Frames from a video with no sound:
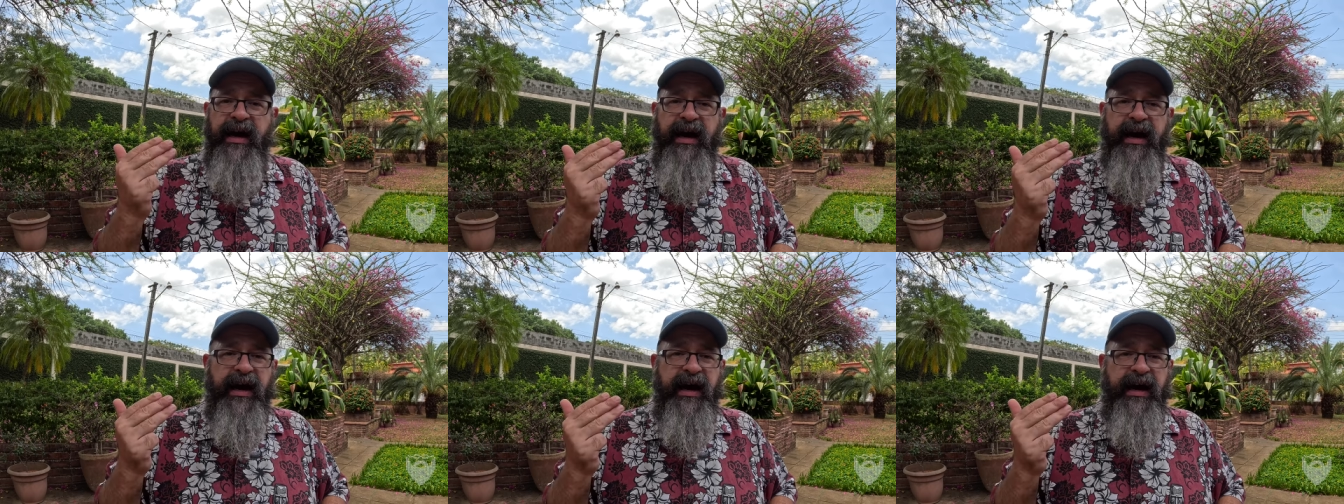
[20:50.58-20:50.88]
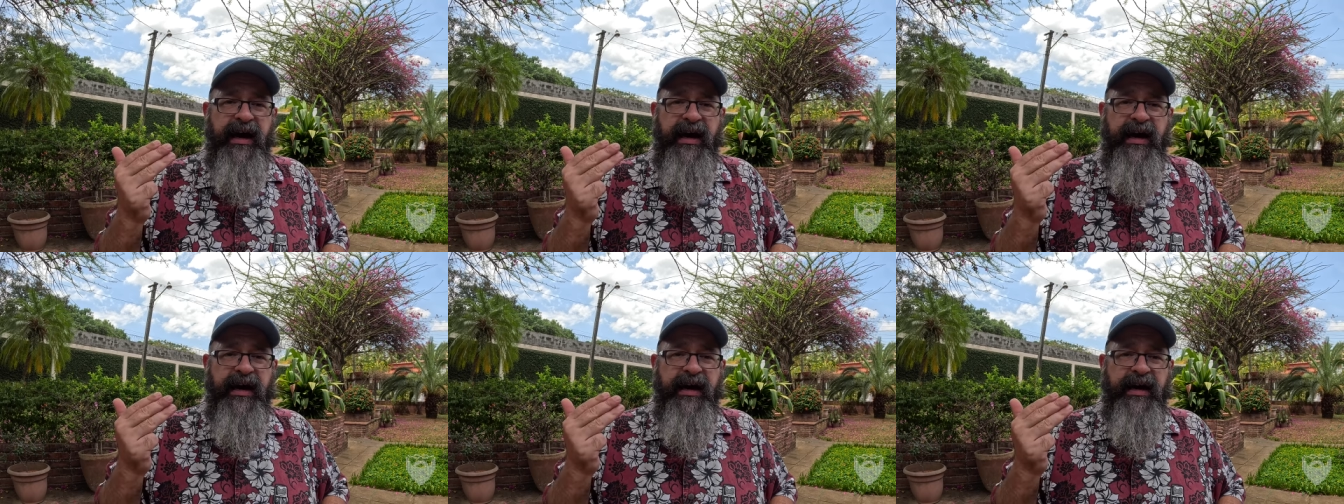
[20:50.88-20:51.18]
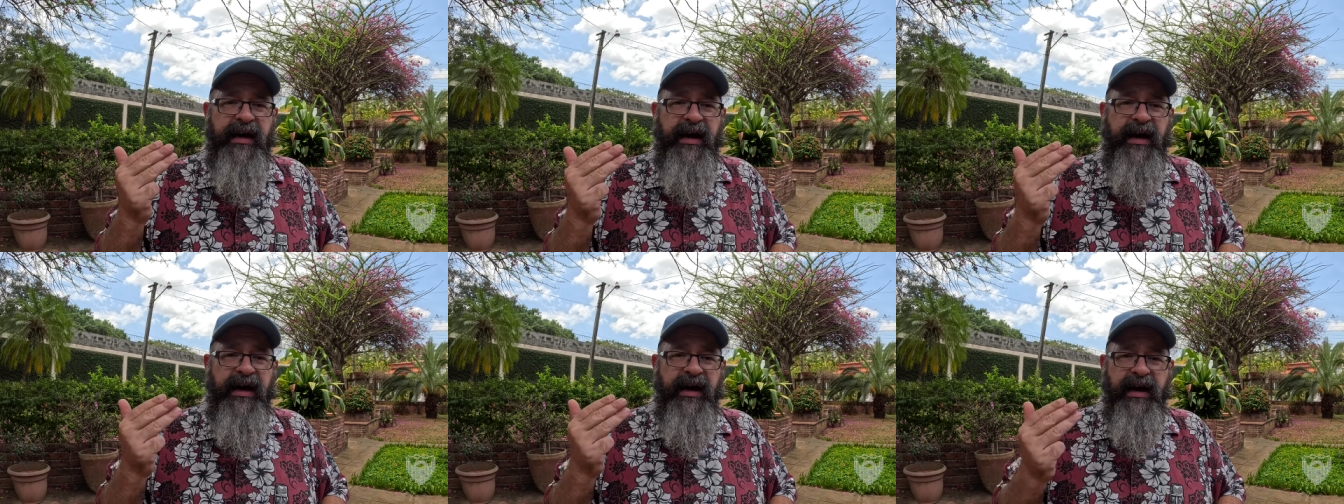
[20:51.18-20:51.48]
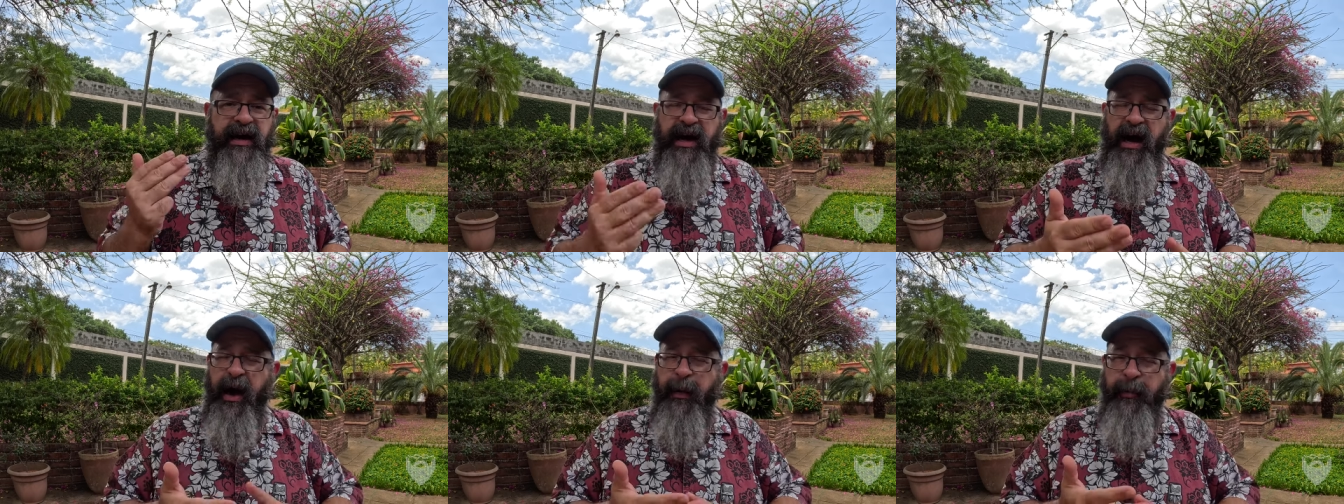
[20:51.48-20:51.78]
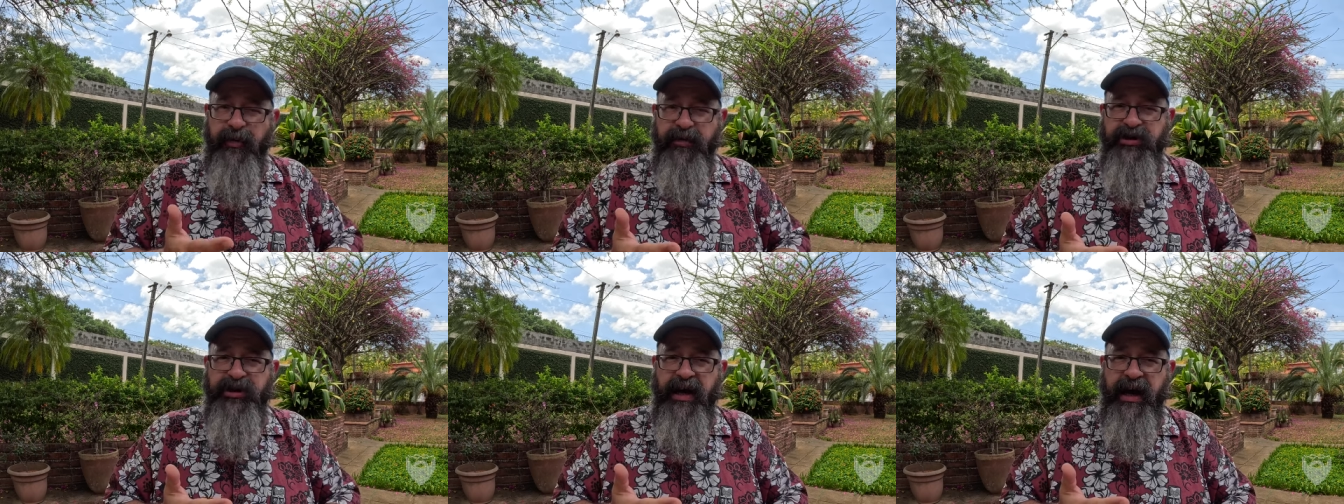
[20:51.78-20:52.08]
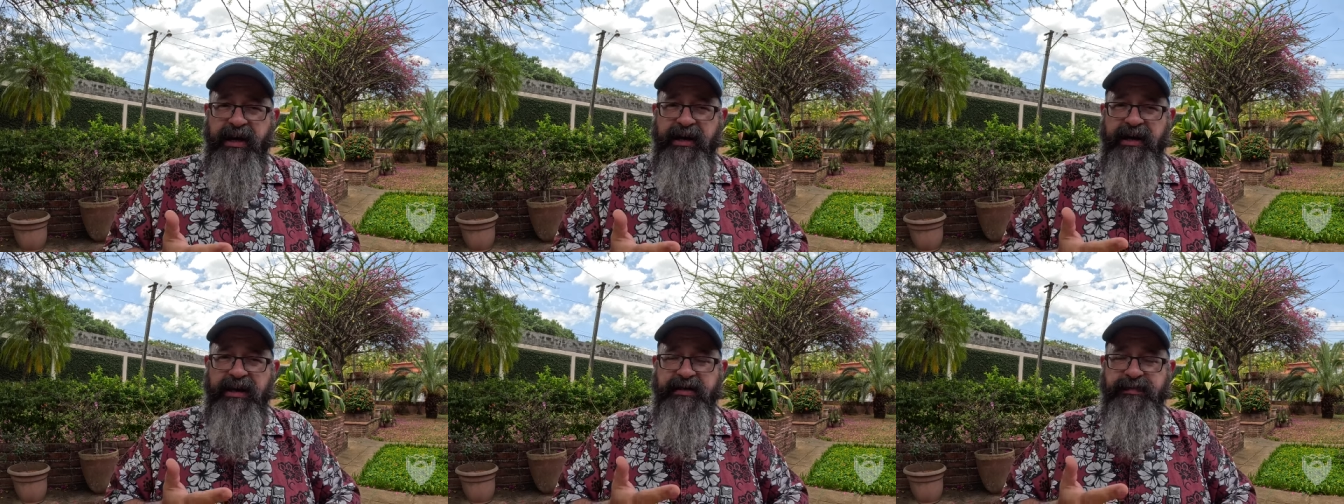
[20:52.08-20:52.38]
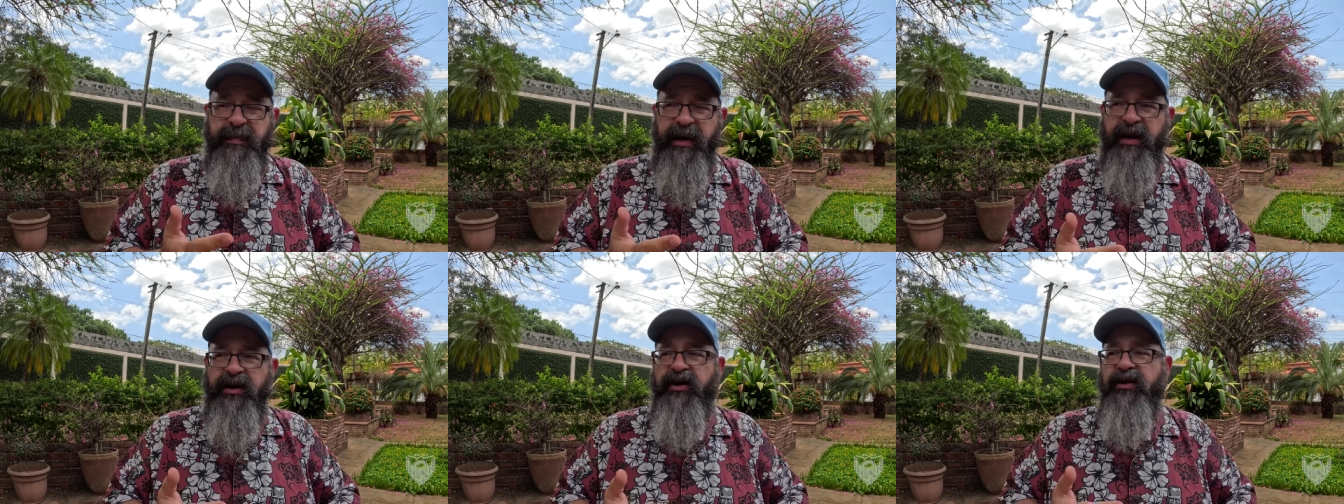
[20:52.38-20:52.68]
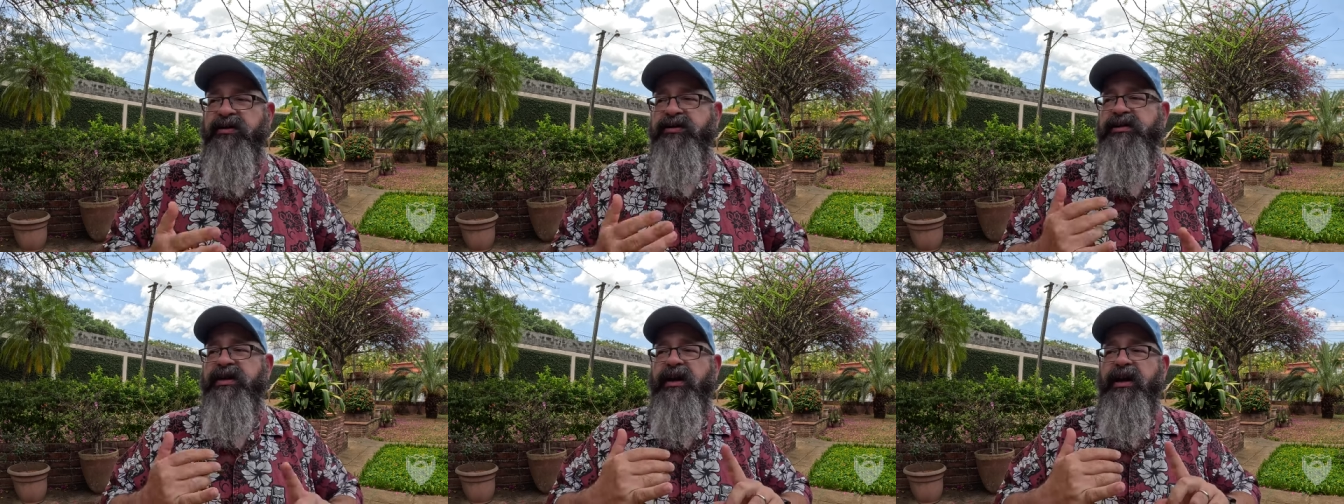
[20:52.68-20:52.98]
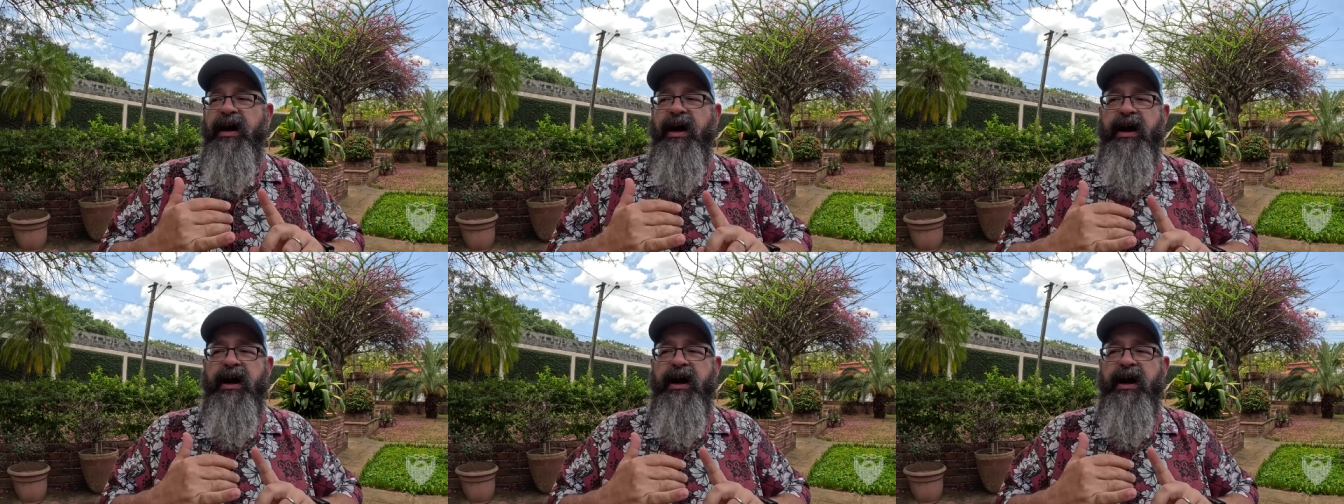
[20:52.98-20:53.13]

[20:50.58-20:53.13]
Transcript: uh, a couple Chinese makers,